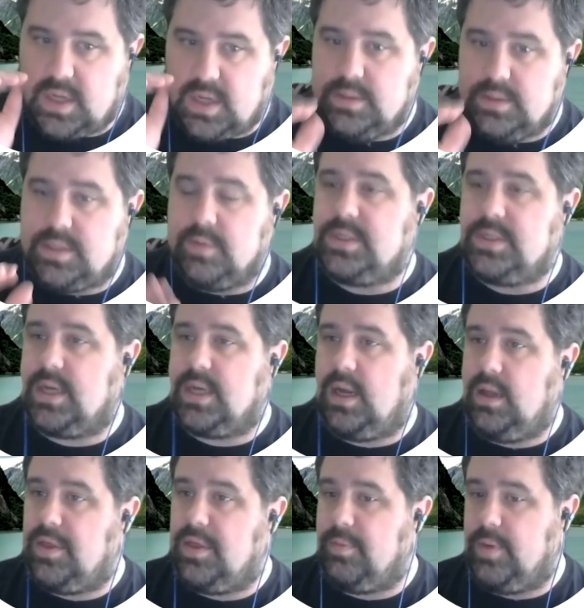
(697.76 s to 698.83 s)
So in
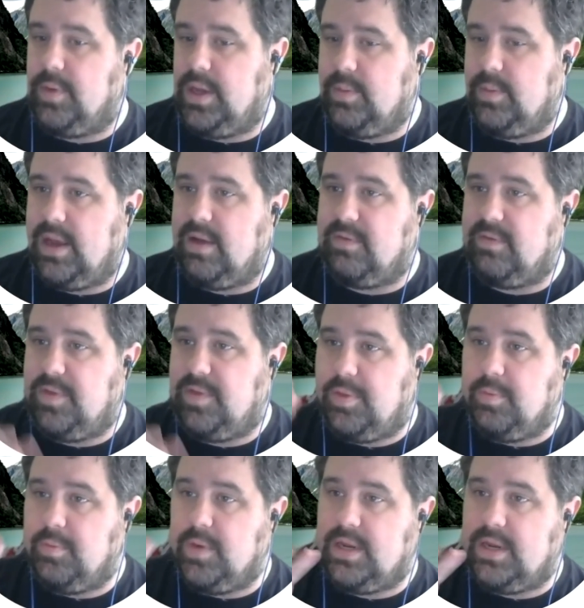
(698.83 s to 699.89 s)
Scala 3, we have
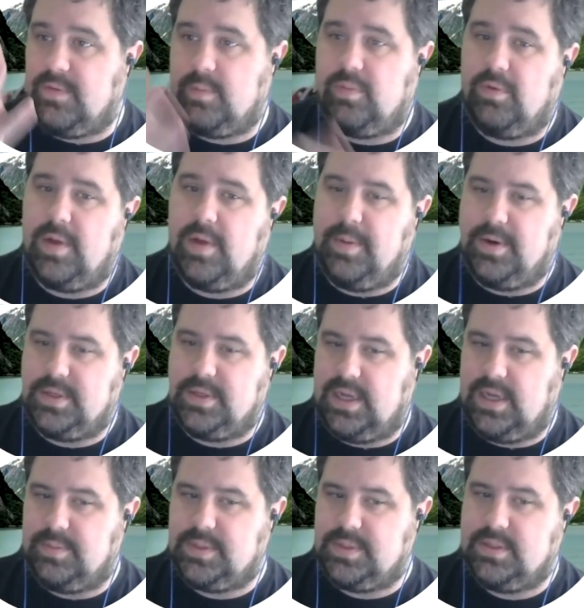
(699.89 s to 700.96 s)
3 different parameter
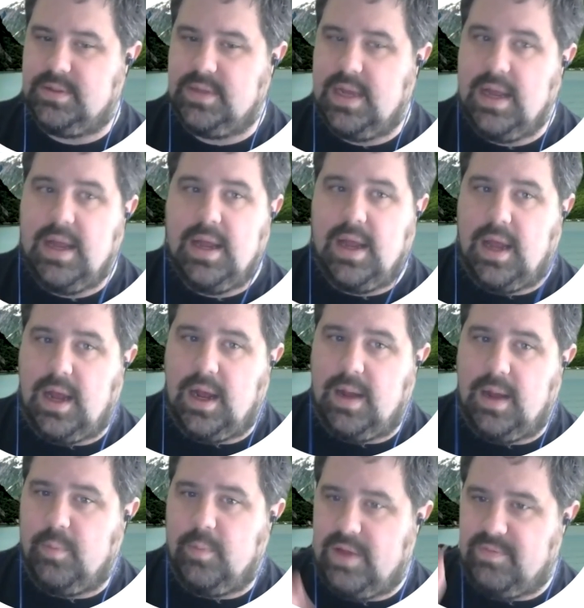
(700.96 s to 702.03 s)
types.
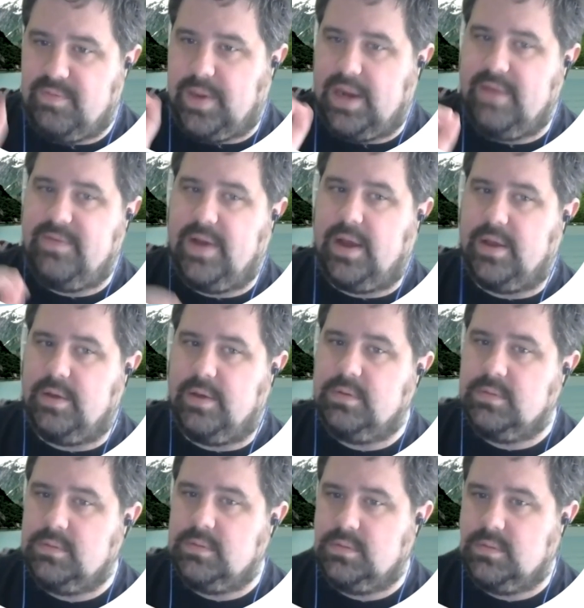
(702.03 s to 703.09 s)
We have byvalue,
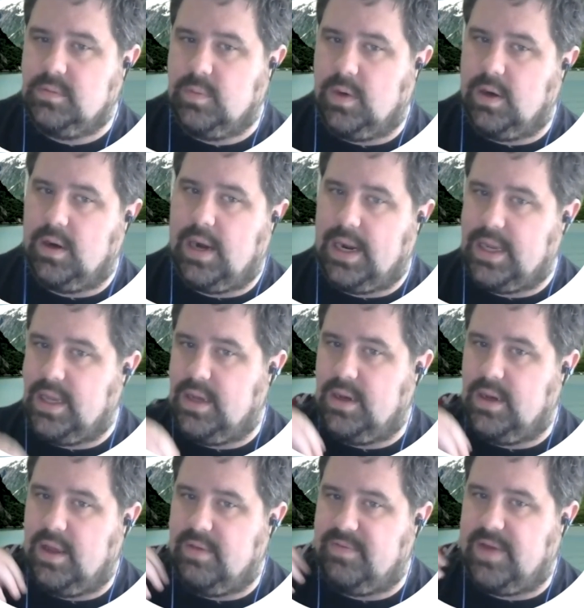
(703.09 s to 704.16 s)
where I can
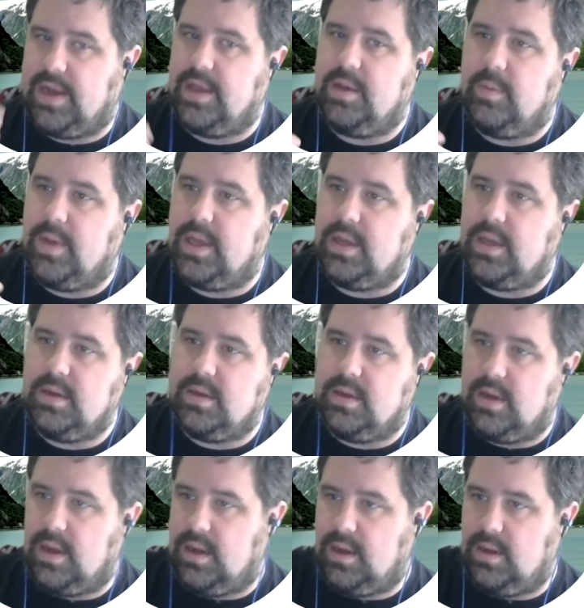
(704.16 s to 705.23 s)
evaluate
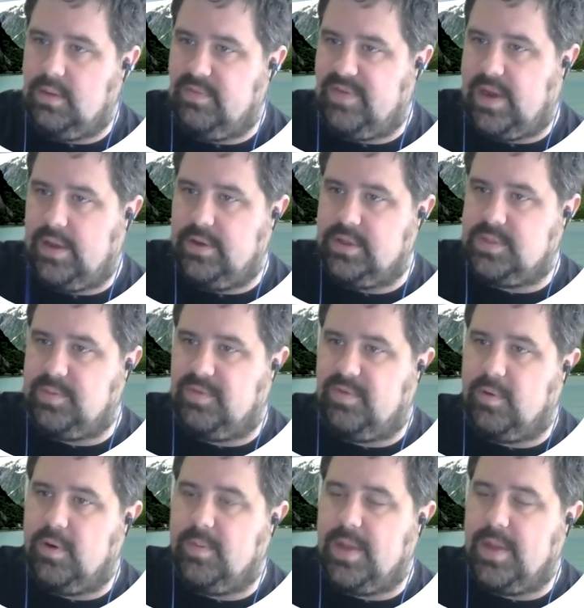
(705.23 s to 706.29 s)
values
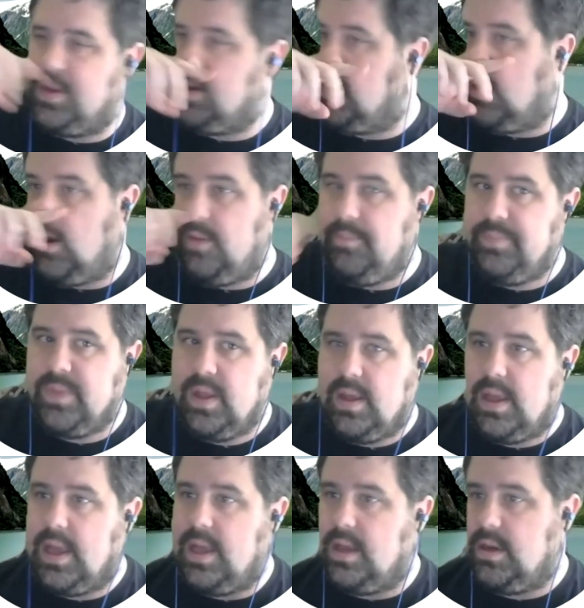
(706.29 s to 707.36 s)
before a method call,
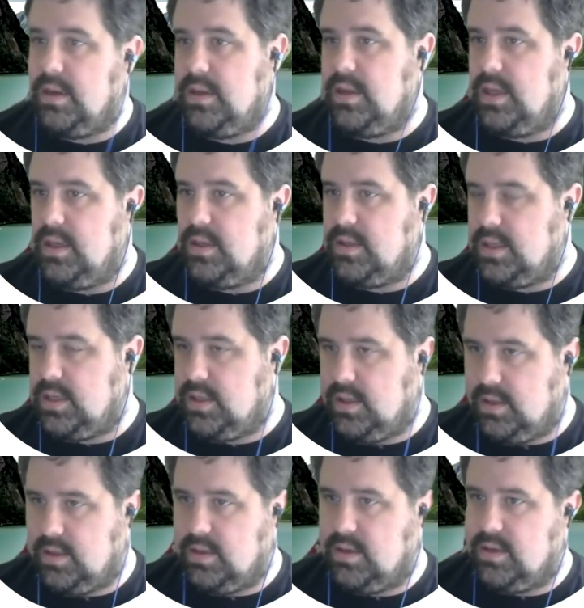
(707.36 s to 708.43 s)
and in
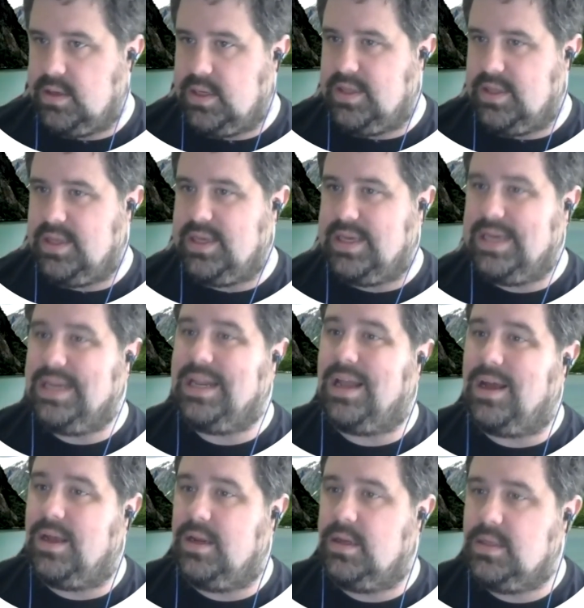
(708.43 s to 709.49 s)
the
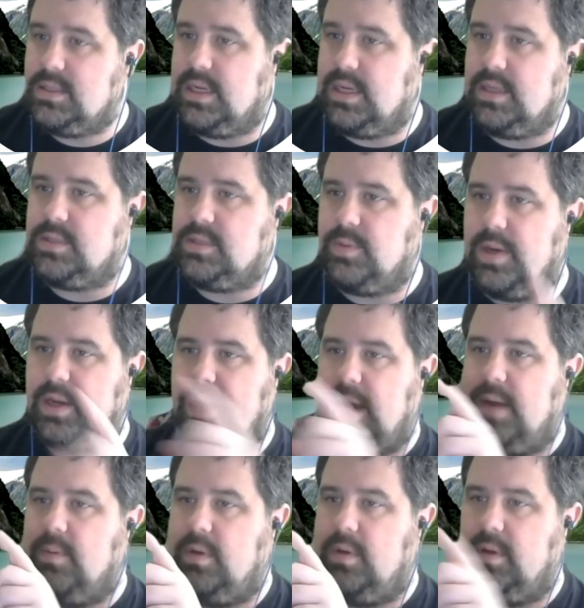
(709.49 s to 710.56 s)
inline sense, right,
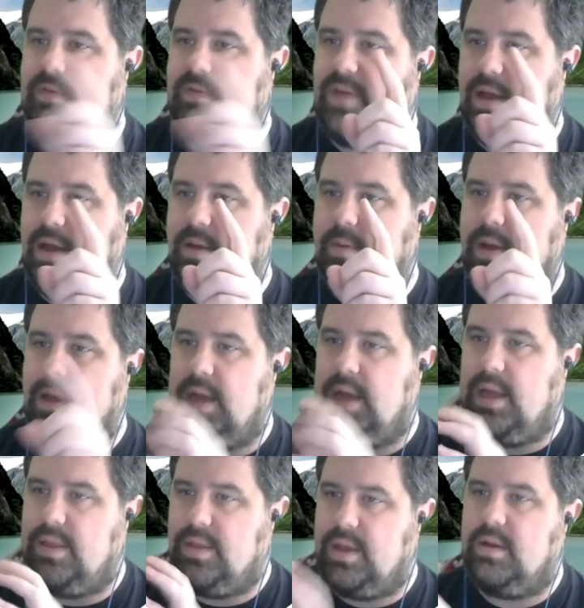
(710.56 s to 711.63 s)
I will evaluate
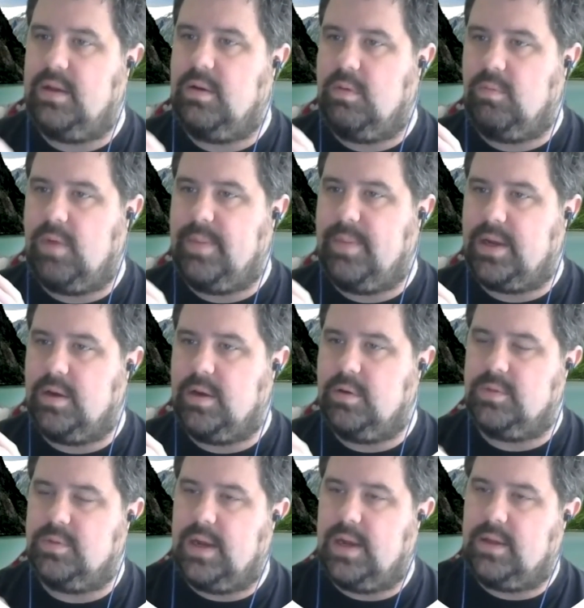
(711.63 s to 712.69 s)
and then write my code
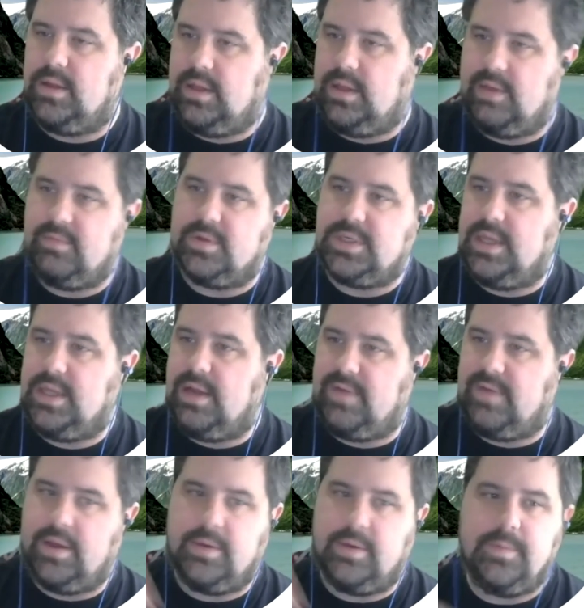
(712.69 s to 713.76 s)
directly leveraging that
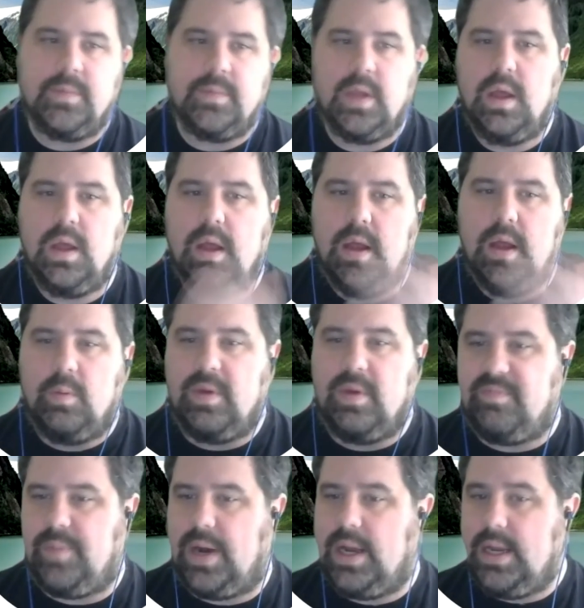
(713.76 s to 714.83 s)
value. We
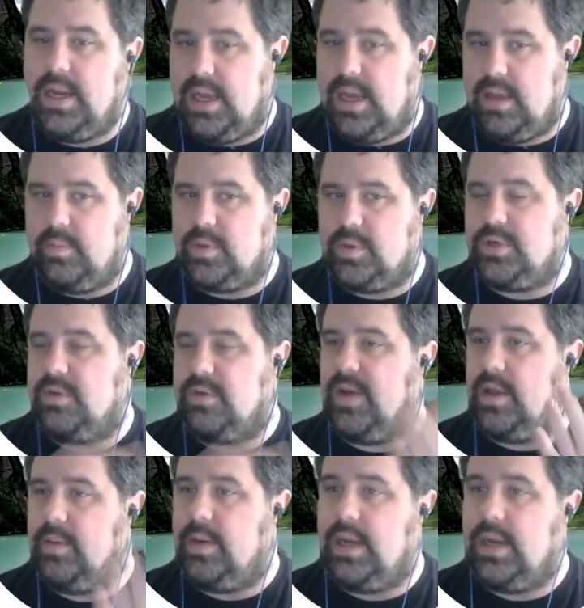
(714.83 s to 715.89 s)
have by name, which are
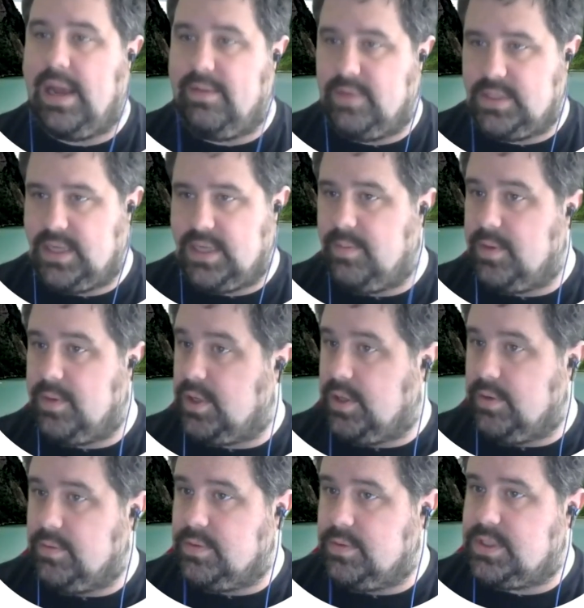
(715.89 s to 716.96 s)
evaluated every time they're
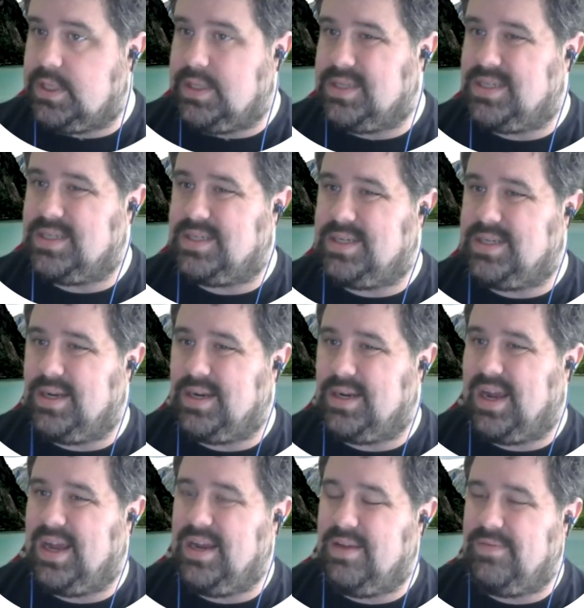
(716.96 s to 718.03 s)
used, and this is done
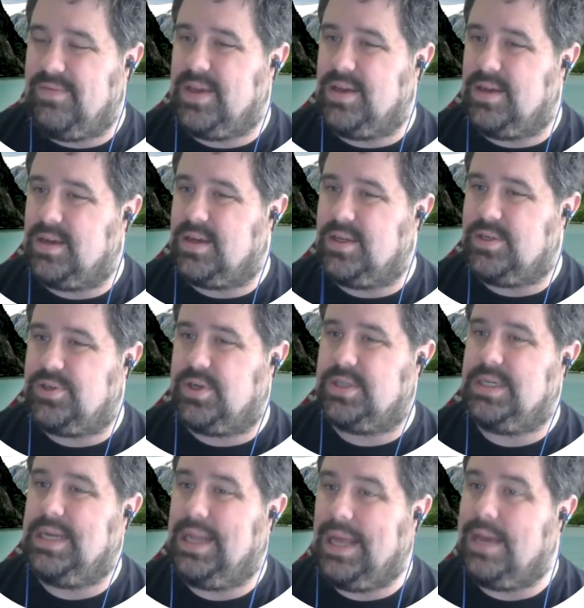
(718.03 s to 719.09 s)
kind of via
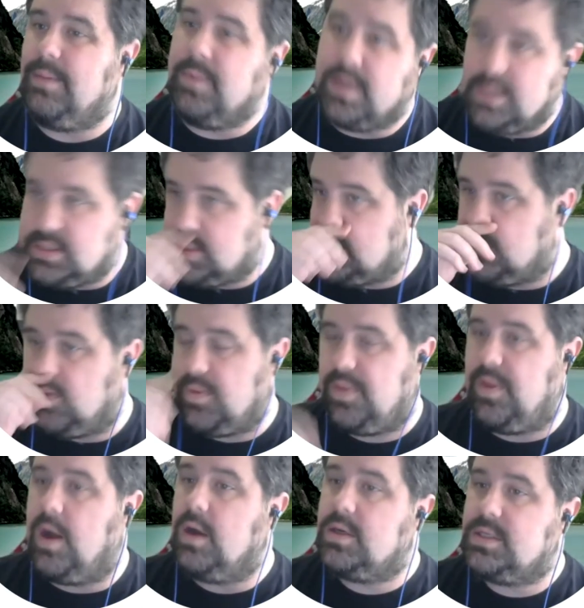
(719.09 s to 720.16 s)
constructing lambdas or
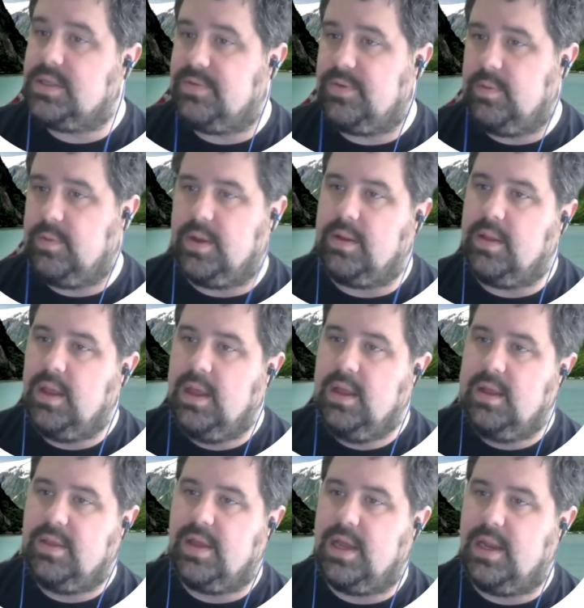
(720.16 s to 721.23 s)
thunks, if you will,
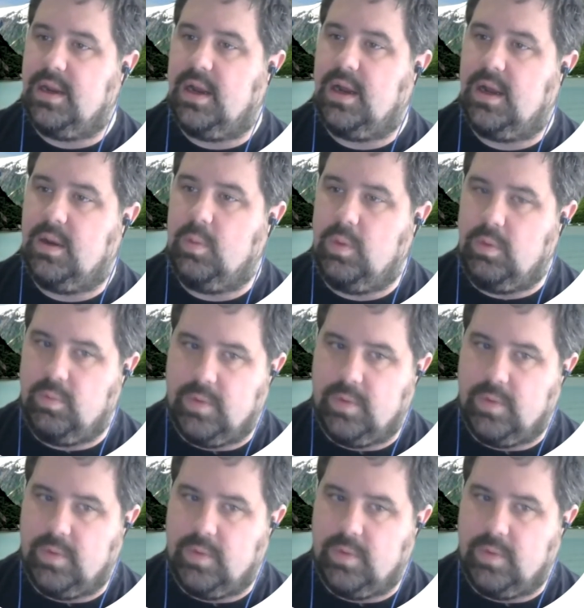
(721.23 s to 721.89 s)
that will